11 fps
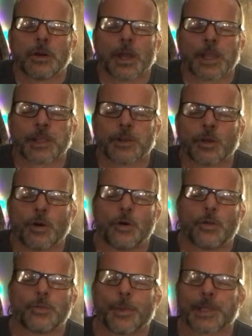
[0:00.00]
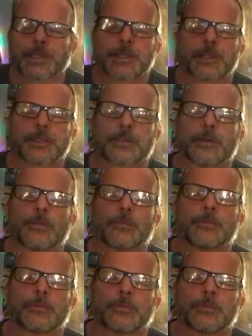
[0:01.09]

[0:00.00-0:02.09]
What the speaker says: I can hold my system.